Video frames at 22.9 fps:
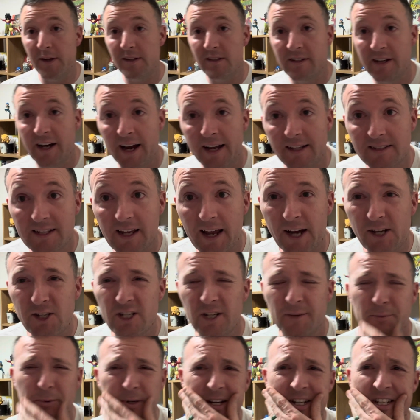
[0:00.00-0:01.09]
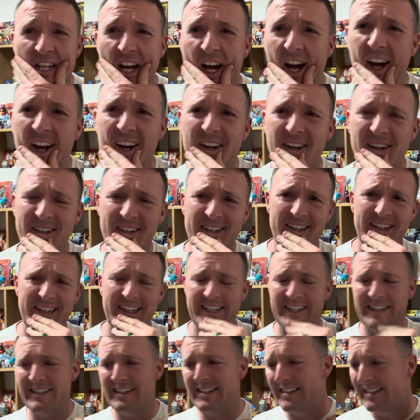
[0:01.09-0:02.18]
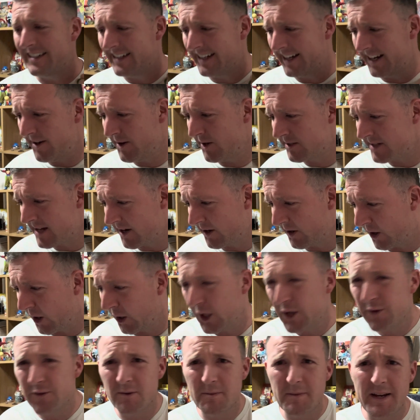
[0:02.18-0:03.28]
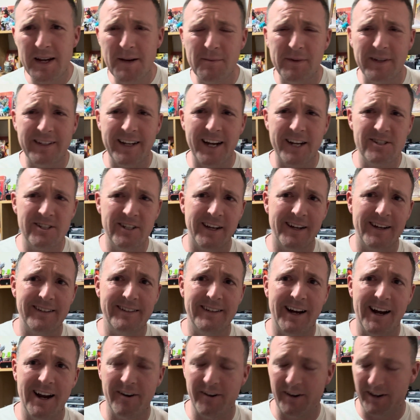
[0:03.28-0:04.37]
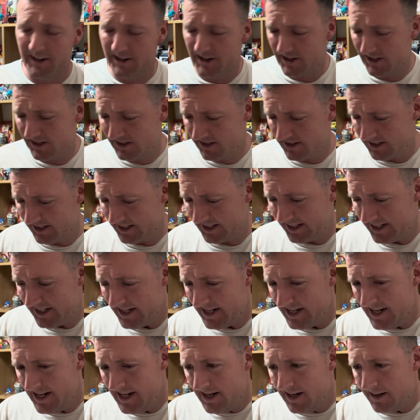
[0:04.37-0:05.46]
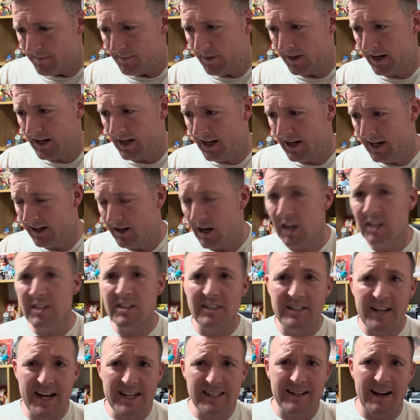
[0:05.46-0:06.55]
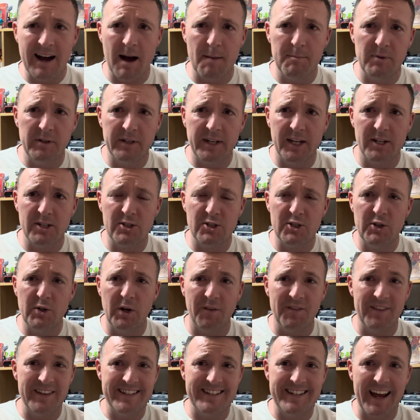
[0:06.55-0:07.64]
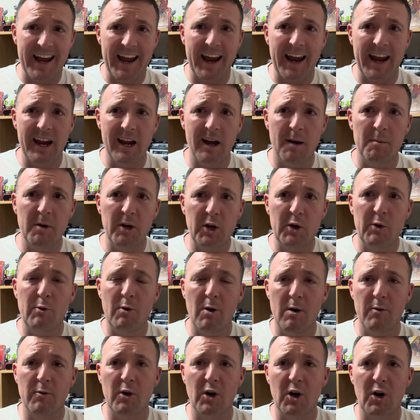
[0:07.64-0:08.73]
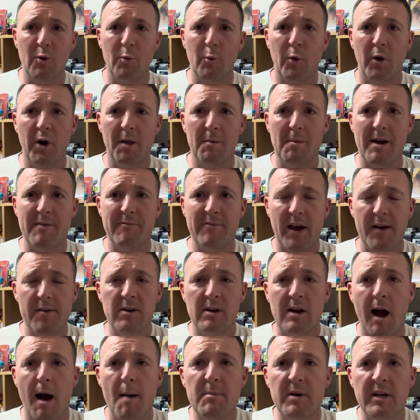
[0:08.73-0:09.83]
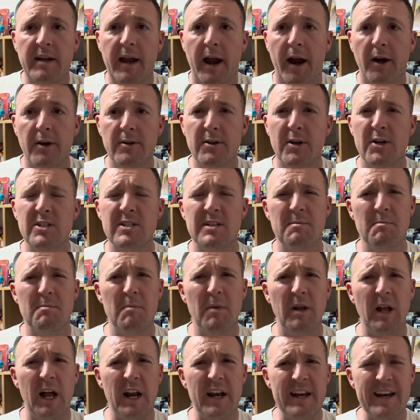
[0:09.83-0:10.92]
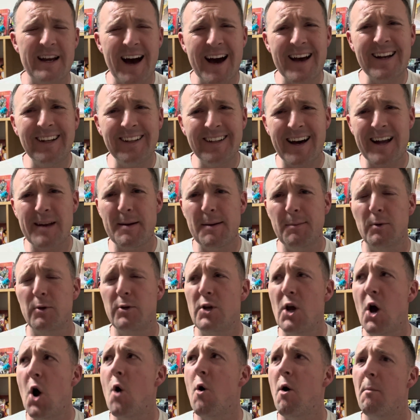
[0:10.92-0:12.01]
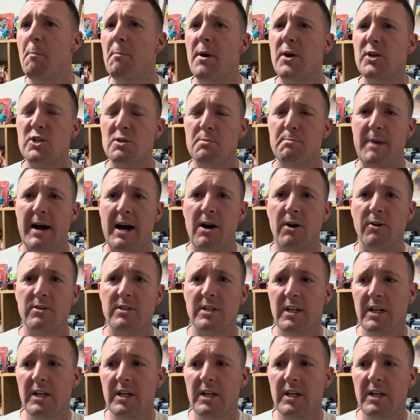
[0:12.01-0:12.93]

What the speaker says: tonight. It's actually pretty tired. I know it's kind of early for me, but it's actually kind of tiring, honestly. But on today's comic book issue of the day, I'm going to go over one of my favorite comic book characters, and not a lot of people know much about